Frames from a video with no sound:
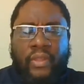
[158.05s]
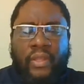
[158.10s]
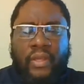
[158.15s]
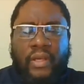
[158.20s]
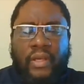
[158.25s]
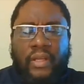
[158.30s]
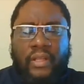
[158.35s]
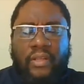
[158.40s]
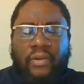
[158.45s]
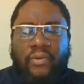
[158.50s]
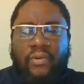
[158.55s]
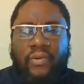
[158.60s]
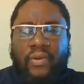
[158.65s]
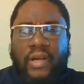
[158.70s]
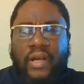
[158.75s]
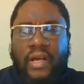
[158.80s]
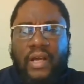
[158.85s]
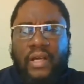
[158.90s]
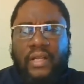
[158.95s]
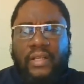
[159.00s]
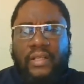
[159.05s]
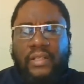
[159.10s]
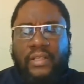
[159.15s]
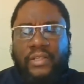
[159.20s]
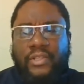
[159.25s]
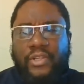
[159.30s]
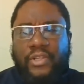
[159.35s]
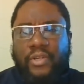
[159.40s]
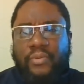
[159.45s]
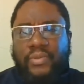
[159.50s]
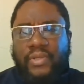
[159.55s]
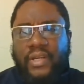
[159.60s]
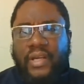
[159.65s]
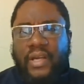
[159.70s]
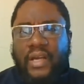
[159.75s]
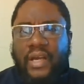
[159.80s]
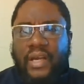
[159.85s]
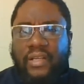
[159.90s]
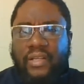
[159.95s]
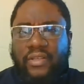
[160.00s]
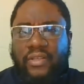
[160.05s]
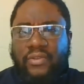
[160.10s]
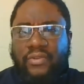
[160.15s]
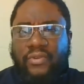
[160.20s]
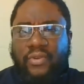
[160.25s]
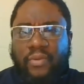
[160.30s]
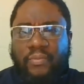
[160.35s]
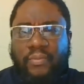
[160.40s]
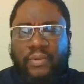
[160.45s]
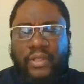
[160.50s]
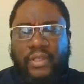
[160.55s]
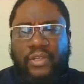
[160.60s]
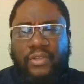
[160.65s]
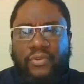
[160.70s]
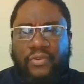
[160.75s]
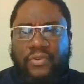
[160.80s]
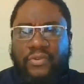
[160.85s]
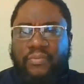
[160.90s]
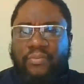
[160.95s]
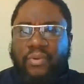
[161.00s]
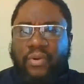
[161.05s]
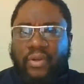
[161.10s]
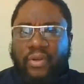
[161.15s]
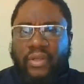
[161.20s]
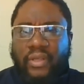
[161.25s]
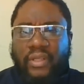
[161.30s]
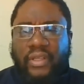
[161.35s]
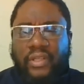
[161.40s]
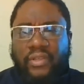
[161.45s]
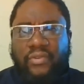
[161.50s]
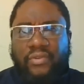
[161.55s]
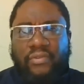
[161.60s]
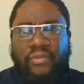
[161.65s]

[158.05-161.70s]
In the Quran, the term jihad is normally used broadly to